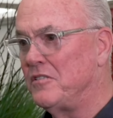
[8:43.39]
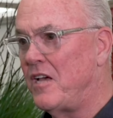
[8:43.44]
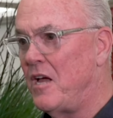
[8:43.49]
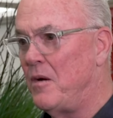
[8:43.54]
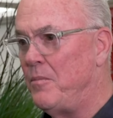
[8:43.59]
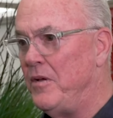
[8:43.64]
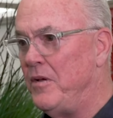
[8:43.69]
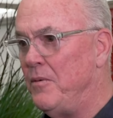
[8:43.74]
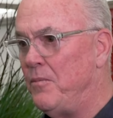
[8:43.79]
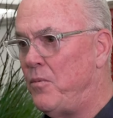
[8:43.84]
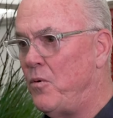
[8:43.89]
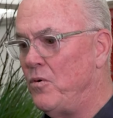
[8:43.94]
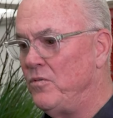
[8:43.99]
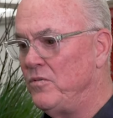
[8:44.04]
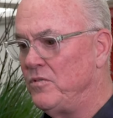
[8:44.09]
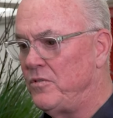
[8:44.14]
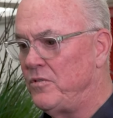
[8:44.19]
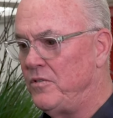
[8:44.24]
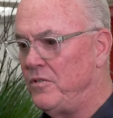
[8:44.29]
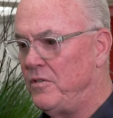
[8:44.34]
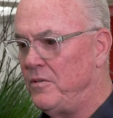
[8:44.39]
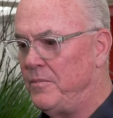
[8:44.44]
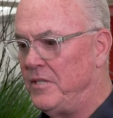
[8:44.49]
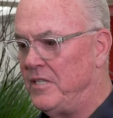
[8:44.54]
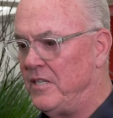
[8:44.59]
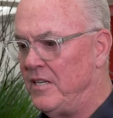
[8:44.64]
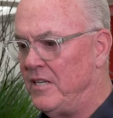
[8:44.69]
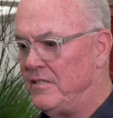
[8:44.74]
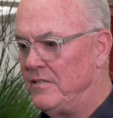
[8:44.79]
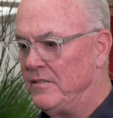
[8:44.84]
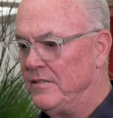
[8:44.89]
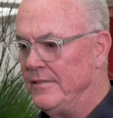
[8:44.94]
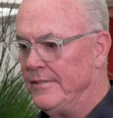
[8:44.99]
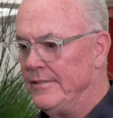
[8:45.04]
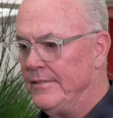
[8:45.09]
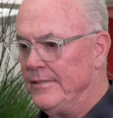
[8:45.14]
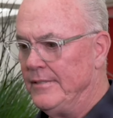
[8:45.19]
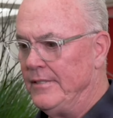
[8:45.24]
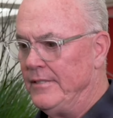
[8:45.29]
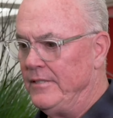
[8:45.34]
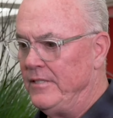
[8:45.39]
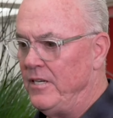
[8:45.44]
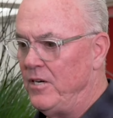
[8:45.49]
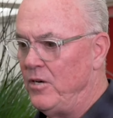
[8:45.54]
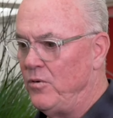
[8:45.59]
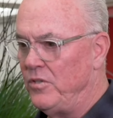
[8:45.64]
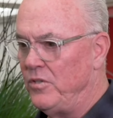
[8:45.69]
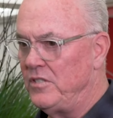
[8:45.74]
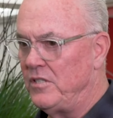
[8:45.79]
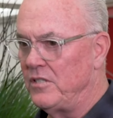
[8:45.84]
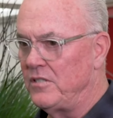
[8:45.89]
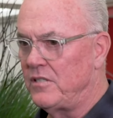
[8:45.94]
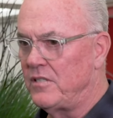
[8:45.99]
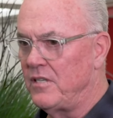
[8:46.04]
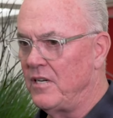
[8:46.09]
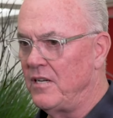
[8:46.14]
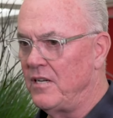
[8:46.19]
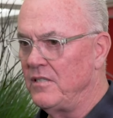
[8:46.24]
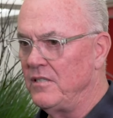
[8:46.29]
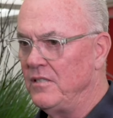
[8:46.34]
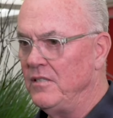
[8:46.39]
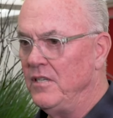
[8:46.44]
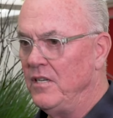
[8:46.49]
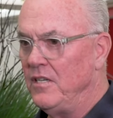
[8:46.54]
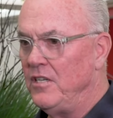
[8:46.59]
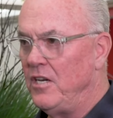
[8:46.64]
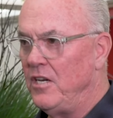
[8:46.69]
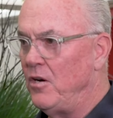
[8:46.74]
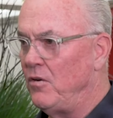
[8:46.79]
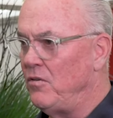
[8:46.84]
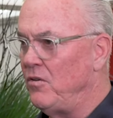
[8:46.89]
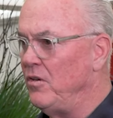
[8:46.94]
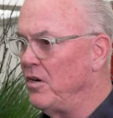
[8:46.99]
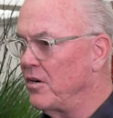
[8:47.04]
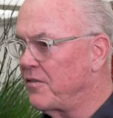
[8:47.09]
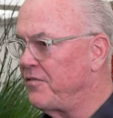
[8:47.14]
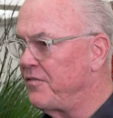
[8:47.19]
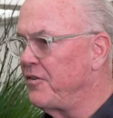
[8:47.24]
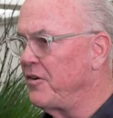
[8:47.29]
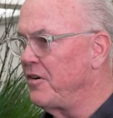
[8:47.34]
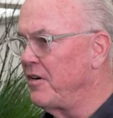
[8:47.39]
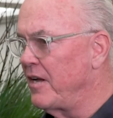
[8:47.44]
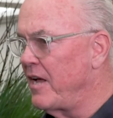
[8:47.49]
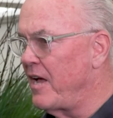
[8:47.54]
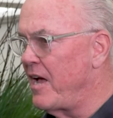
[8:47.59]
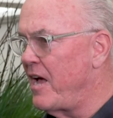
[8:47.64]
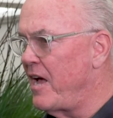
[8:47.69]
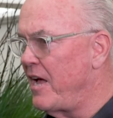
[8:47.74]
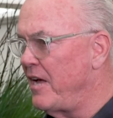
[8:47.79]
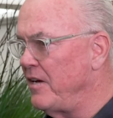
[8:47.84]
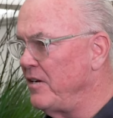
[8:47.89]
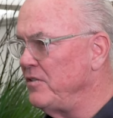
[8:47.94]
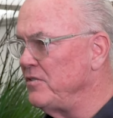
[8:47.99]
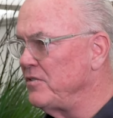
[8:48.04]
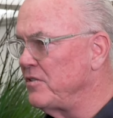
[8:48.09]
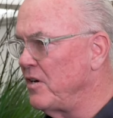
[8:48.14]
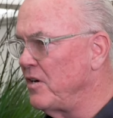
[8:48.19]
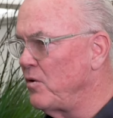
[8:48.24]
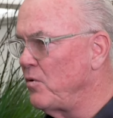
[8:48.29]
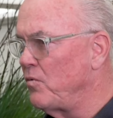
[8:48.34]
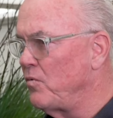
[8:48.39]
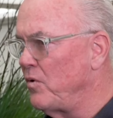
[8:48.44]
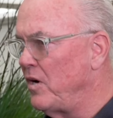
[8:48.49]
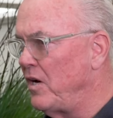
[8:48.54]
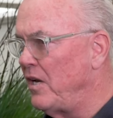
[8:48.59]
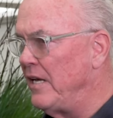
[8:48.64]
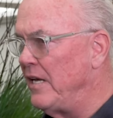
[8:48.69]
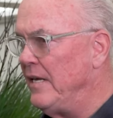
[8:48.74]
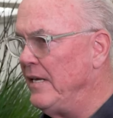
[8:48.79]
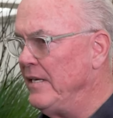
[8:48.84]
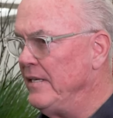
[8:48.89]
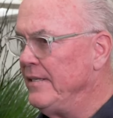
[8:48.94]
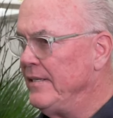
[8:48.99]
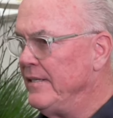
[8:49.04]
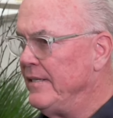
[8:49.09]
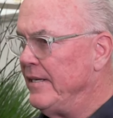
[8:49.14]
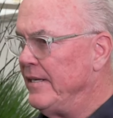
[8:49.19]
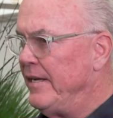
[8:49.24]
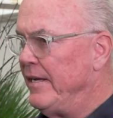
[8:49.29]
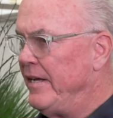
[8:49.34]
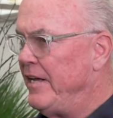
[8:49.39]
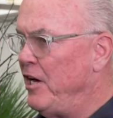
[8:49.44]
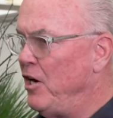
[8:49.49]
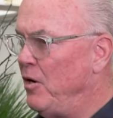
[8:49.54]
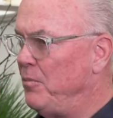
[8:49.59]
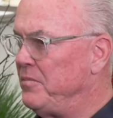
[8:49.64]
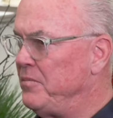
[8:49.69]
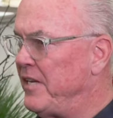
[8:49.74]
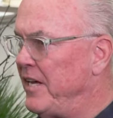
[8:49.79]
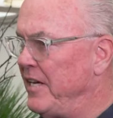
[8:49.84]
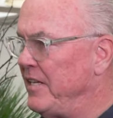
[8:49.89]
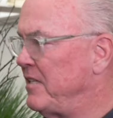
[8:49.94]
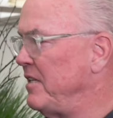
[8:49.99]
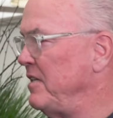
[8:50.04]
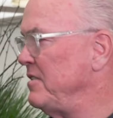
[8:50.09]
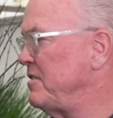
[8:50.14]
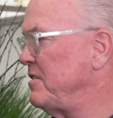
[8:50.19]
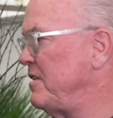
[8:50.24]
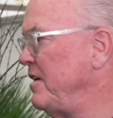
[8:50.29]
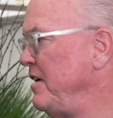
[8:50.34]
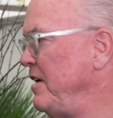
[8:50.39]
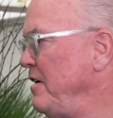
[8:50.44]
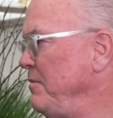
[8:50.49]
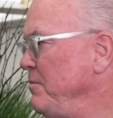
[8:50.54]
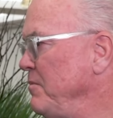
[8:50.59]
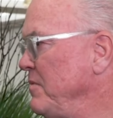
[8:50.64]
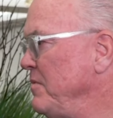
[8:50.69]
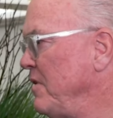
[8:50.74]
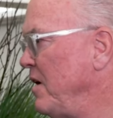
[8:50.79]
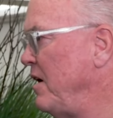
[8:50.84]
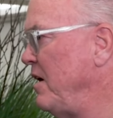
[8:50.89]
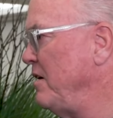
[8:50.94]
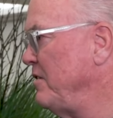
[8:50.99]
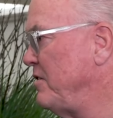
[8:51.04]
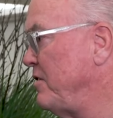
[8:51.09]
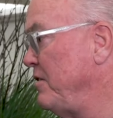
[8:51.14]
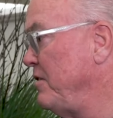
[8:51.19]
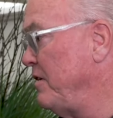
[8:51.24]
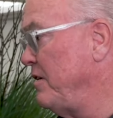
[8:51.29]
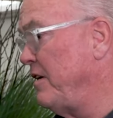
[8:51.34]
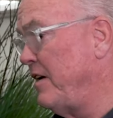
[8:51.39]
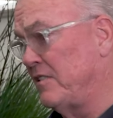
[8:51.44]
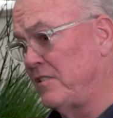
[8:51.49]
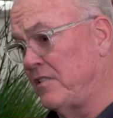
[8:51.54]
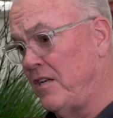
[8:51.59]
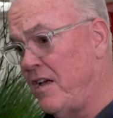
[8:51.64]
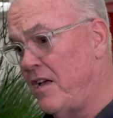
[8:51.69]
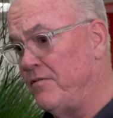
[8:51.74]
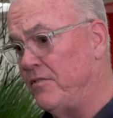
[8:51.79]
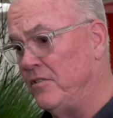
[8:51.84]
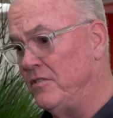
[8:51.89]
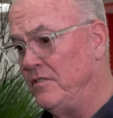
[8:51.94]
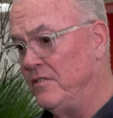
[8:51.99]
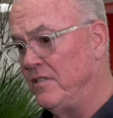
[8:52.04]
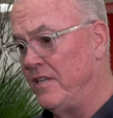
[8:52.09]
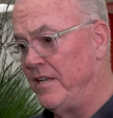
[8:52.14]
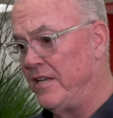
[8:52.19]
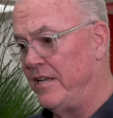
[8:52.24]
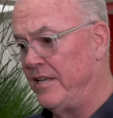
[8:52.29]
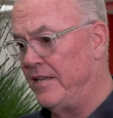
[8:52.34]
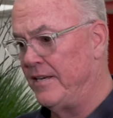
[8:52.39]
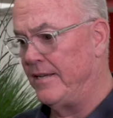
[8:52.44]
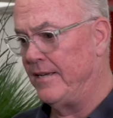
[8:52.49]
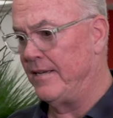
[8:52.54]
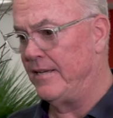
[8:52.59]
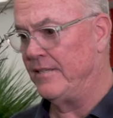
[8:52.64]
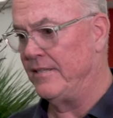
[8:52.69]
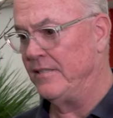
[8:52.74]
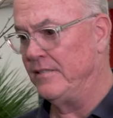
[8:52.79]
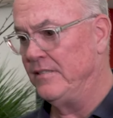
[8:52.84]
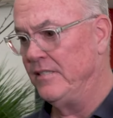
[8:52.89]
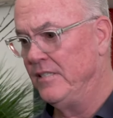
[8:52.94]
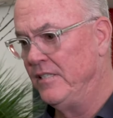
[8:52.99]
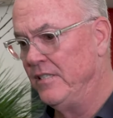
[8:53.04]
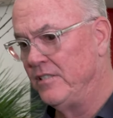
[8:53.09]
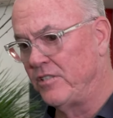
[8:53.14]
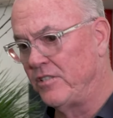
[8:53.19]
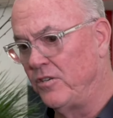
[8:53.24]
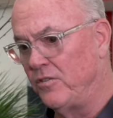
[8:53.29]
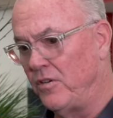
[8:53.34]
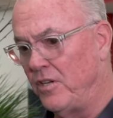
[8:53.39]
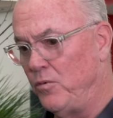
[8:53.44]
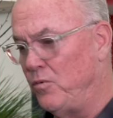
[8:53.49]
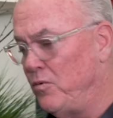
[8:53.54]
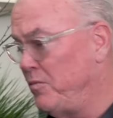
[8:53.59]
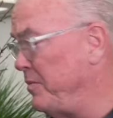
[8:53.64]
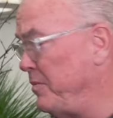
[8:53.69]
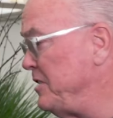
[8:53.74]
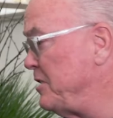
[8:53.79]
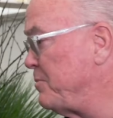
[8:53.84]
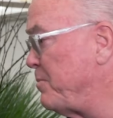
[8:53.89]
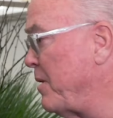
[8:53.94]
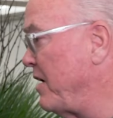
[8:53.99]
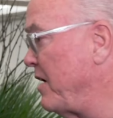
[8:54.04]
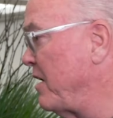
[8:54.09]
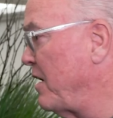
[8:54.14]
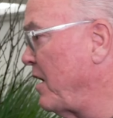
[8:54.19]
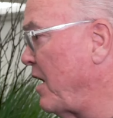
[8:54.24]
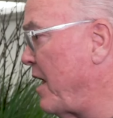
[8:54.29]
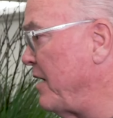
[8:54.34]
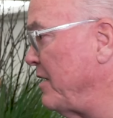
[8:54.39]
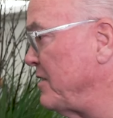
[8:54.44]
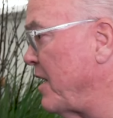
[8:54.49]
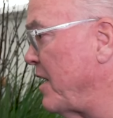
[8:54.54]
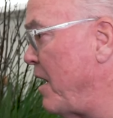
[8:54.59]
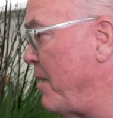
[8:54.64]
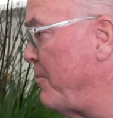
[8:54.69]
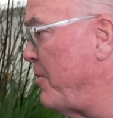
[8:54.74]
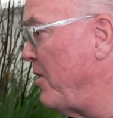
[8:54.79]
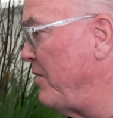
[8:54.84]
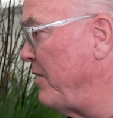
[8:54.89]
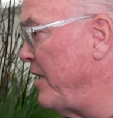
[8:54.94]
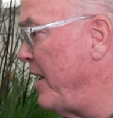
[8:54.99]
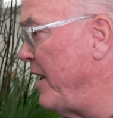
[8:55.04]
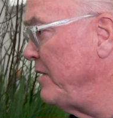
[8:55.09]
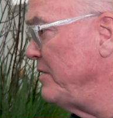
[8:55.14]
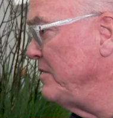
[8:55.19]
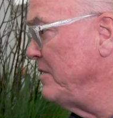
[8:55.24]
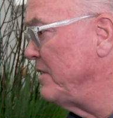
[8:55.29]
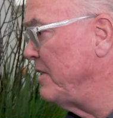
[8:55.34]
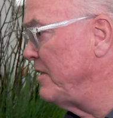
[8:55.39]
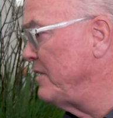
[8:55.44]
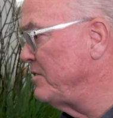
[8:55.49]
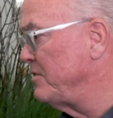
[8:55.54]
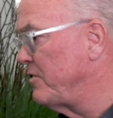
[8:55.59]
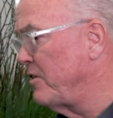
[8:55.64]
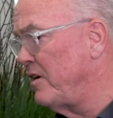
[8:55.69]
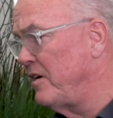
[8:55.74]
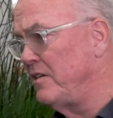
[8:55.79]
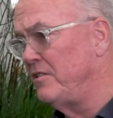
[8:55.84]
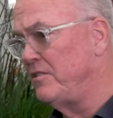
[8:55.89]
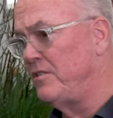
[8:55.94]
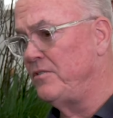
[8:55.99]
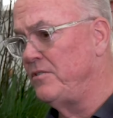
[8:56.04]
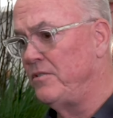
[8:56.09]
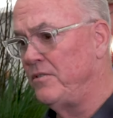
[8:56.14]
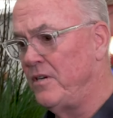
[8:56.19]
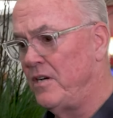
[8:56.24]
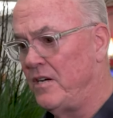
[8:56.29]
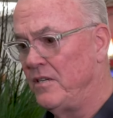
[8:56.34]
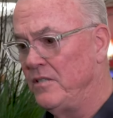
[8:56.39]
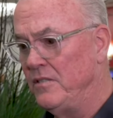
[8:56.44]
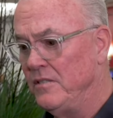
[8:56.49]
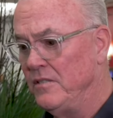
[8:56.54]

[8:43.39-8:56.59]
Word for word: got to be important to them, and then you know, we just, uh, you know, look for a guy who's going to really help take this team uh, to the next level. And uh, certainly we'll be spending a lot of time on that and trying to, uh,